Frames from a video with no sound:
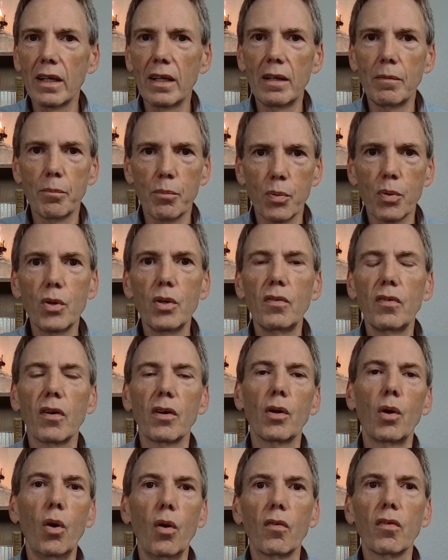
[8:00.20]
improve our
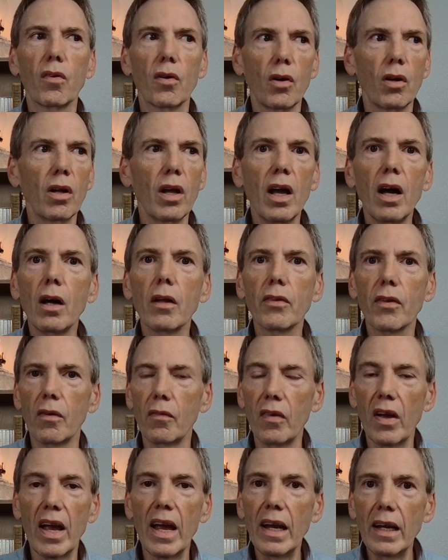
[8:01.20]
overall health of
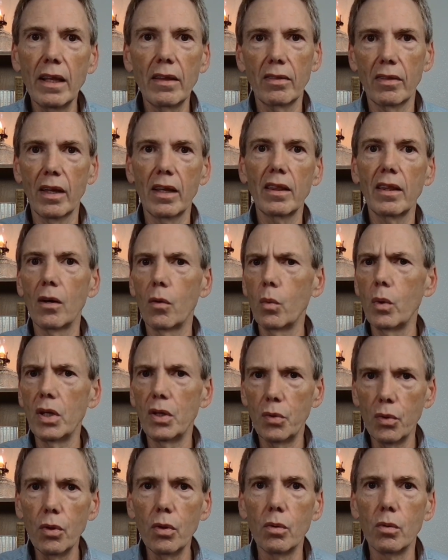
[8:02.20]
anything that we
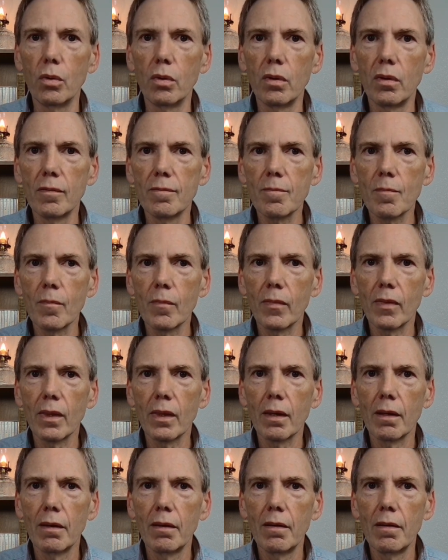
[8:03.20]
do.
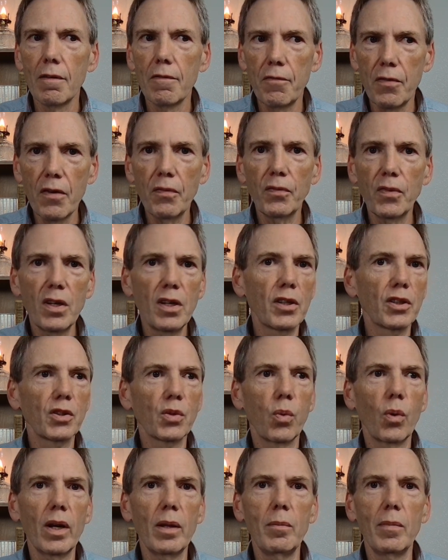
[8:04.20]
15 or
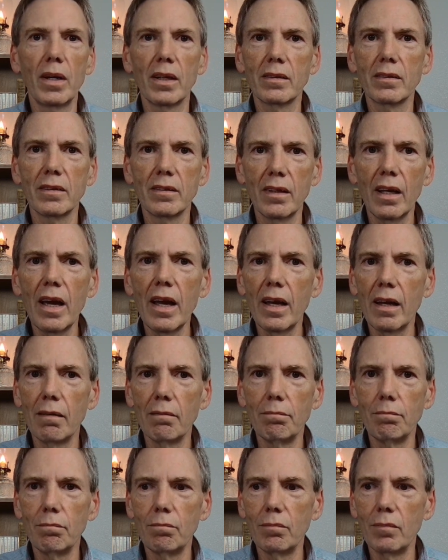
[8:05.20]
20 minutes a day,
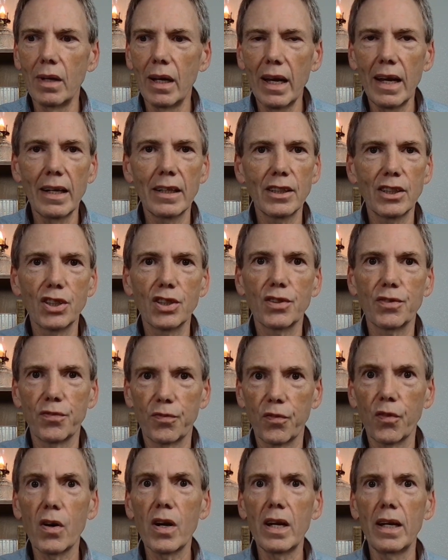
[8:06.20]
and it's
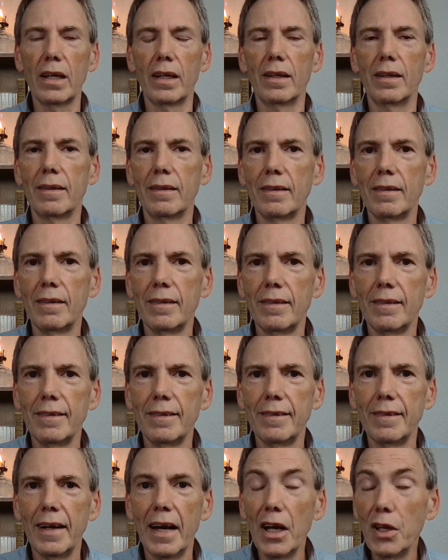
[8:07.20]
free.
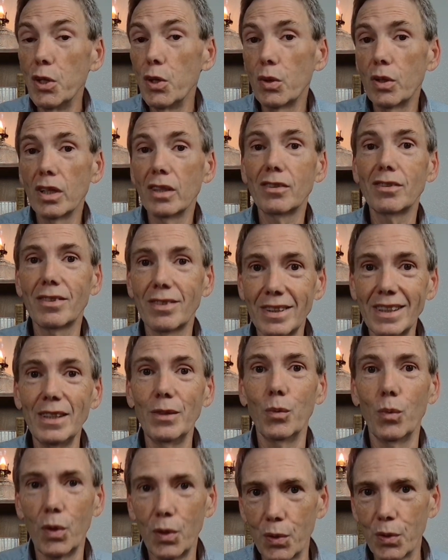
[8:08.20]
And you can sit
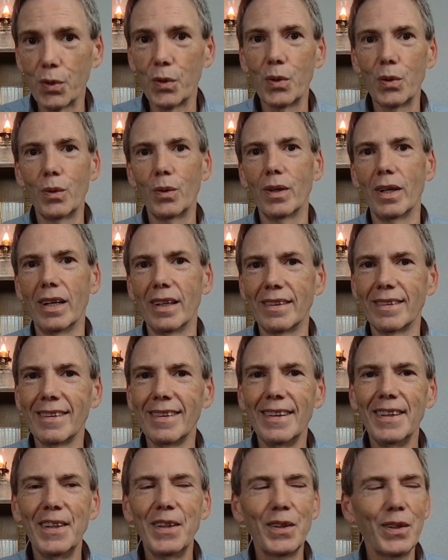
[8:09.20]
when you're doing it.
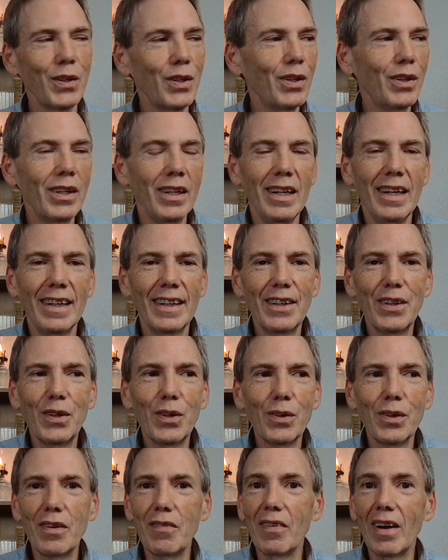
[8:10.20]
You
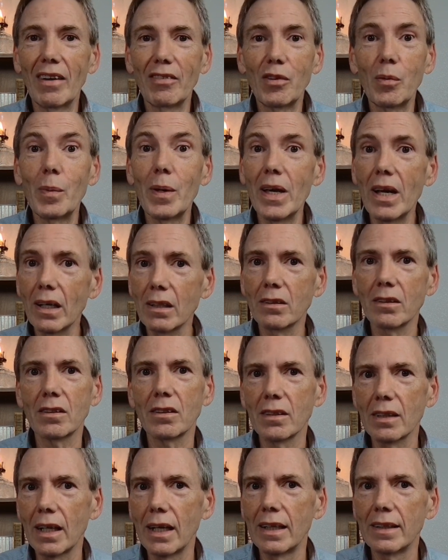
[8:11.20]
don't even have to be
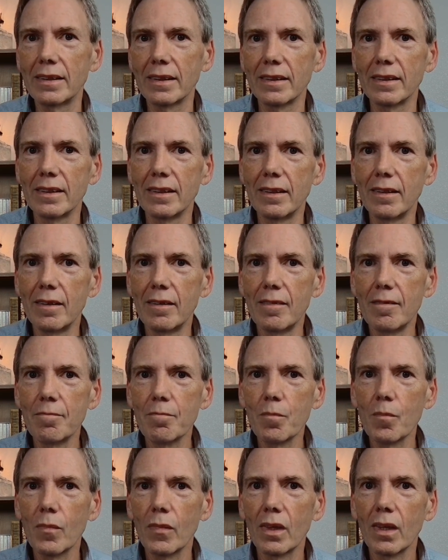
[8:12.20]
exercising.
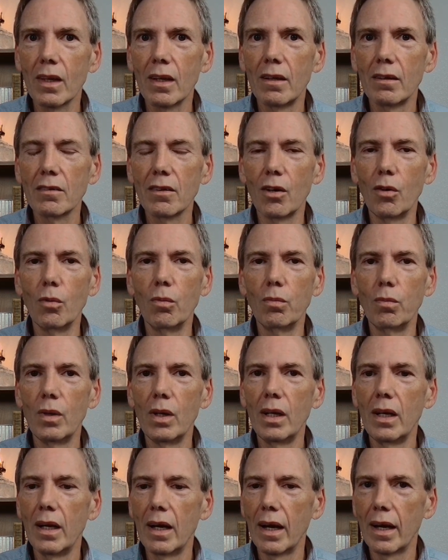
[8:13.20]
So
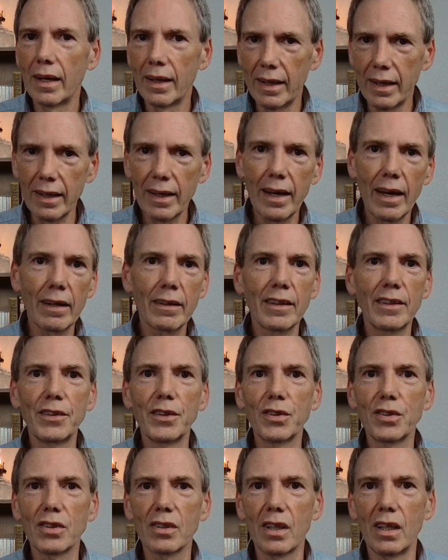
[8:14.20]
get out in the
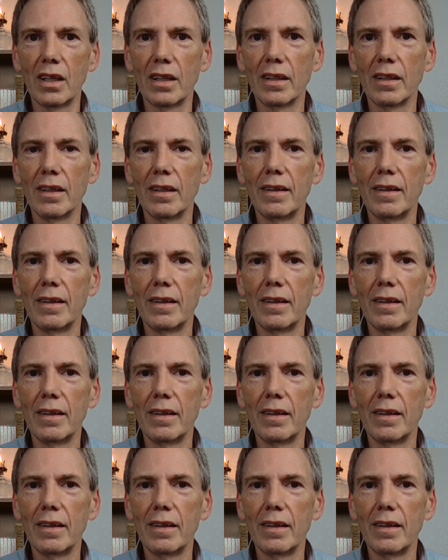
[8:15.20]
sun,